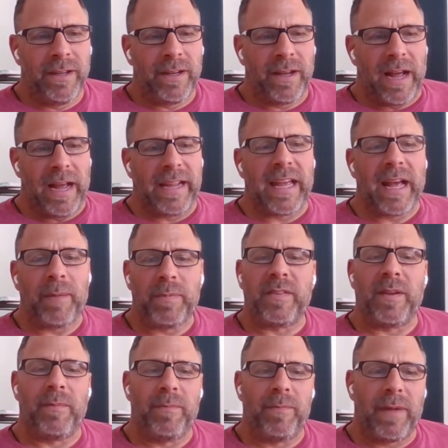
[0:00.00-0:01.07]
I kept
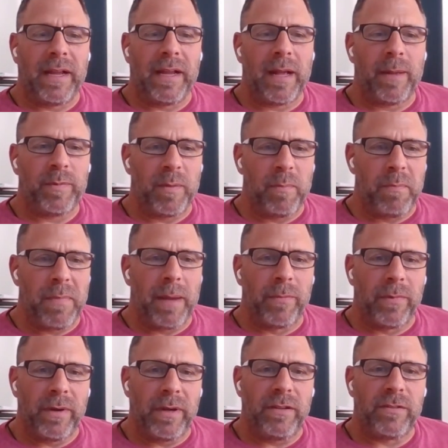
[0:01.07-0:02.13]
some
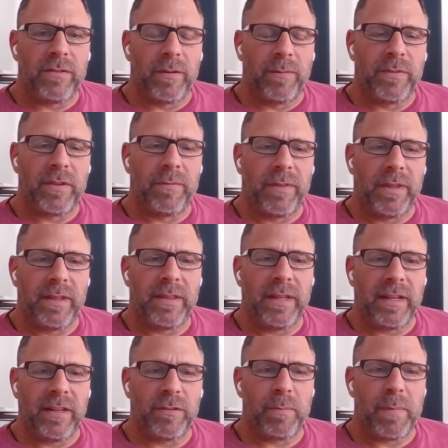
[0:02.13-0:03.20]
memories from some of the
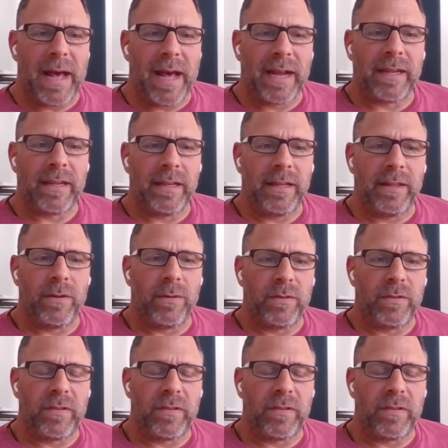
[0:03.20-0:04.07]
things back in those